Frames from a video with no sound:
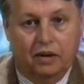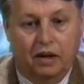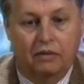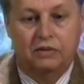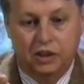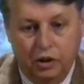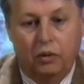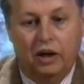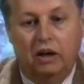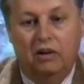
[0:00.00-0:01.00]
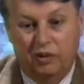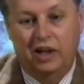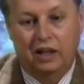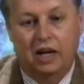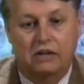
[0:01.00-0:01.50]
of doing
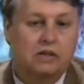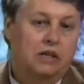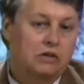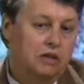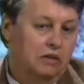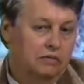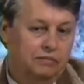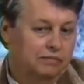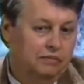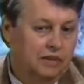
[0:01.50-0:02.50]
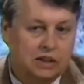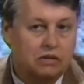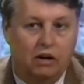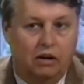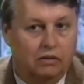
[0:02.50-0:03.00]
realization. That's
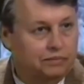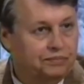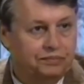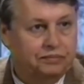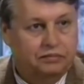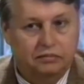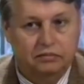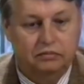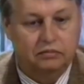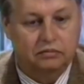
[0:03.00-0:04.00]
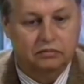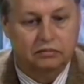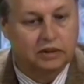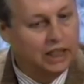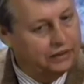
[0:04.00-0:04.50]
all.
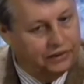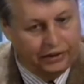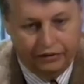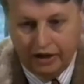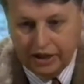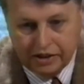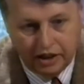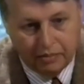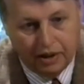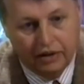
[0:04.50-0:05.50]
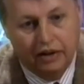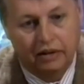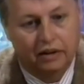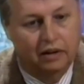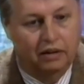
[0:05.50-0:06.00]
Not theorizing about it,